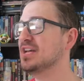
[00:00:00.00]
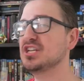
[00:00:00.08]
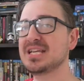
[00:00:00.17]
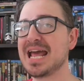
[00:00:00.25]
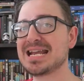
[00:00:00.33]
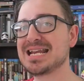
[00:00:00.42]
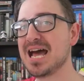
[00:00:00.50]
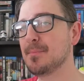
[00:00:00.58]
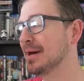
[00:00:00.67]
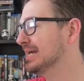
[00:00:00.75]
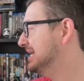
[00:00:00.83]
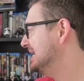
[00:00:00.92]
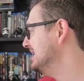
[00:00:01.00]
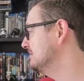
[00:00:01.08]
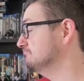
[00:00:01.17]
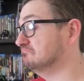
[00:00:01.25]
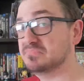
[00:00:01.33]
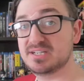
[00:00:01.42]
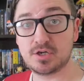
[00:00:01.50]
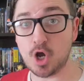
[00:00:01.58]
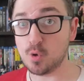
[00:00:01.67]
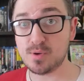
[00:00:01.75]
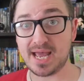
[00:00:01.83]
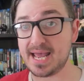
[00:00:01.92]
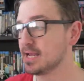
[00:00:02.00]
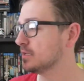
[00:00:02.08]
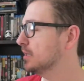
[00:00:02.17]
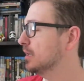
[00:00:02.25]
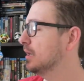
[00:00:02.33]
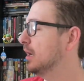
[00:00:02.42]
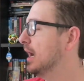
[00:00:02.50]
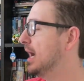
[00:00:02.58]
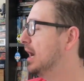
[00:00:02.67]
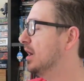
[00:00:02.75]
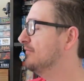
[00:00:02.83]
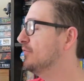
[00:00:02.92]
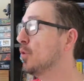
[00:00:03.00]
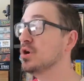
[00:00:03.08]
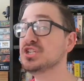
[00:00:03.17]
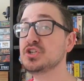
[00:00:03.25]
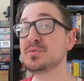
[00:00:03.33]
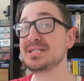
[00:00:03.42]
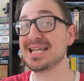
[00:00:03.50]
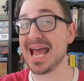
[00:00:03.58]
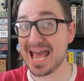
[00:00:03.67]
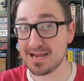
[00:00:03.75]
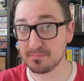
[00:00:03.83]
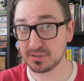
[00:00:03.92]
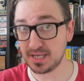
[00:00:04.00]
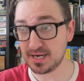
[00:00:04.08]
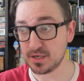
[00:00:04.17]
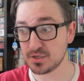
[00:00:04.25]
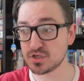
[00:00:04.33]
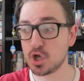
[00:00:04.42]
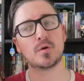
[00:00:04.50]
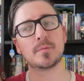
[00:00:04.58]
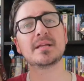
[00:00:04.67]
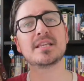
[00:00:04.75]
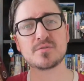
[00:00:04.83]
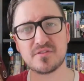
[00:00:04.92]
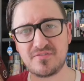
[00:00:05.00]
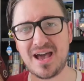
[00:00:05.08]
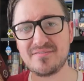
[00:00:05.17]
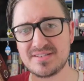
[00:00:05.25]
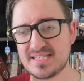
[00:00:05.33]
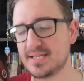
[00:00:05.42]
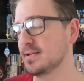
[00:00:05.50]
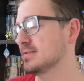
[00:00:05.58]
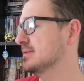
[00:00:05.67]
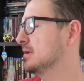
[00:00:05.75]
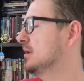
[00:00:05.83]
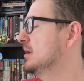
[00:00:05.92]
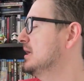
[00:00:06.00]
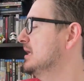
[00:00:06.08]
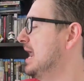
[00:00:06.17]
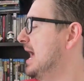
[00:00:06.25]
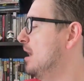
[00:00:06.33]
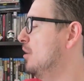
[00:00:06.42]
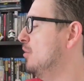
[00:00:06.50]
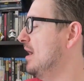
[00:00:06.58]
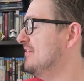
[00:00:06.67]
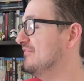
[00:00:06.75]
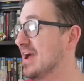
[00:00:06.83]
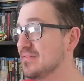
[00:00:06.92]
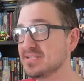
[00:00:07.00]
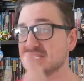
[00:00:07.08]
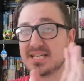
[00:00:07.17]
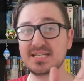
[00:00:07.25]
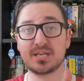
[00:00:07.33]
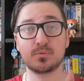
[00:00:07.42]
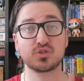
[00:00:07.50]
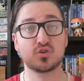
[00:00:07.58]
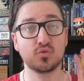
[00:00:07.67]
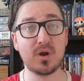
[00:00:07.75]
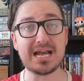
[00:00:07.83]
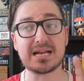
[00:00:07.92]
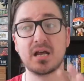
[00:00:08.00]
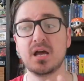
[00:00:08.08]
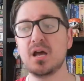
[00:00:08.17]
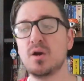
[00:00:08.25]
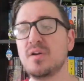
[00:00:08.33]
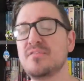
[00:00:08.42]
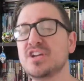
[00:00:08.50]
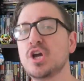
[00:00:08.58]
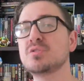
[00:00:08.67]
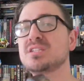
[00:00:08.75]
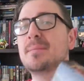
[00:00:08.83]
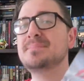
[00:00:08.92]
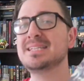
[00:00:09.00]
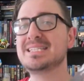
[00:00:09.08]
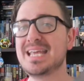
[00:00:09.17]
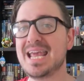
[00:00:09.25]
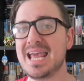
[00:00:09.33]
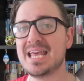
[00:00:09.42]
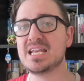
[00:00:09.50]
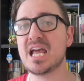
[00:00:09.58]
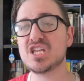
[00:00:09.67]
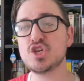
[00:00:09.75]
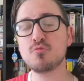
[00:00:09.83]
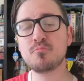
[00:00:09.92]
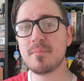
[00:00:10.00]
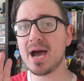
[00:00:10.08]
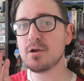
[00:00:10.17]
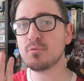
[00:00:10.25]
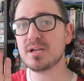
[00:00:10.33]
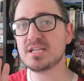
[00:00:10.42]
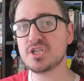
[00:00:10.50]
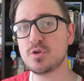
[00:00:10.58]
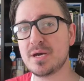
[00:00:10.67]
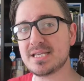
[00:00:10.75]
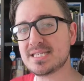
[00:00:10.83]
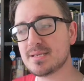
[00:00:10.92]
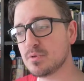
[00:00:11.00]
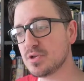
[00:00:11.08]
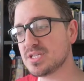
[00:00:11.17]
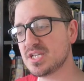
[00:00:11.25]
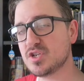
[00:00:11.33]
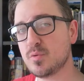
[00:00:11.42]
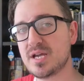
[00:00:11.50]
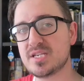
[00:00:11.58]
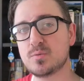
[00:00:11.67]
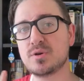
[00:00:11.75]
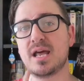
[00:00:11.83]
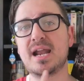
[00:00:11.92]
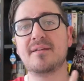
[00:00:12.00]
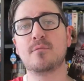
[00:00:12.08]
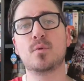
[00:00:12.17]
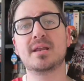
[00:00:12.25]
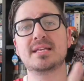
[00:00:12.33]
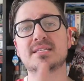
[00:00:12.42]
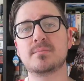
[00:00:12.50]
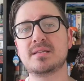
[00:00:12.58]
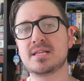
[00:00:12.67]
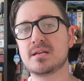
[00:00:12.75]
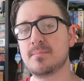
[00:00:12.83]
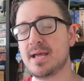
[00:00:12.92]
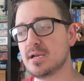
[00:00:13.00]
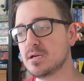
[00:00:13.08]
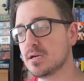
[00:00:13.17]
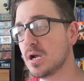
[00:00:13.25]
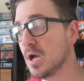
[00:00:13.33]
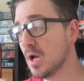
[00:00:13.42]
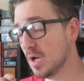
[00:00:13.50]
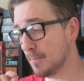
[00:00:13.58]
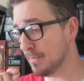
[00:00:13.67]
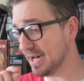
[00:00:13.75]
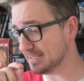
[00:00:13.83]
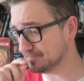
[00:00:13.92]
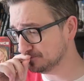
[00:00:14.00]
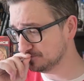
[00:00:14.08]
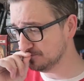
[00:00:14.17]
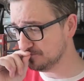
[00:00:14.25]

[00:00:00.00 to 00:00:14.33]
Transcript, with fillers: ages eight and up again. Okay. Uh, four to 10 players. We played this with five and six. Now, at five and six, it was great. If it goes up to 10, you might run into a similar situation where not everyone gets to be the commander, but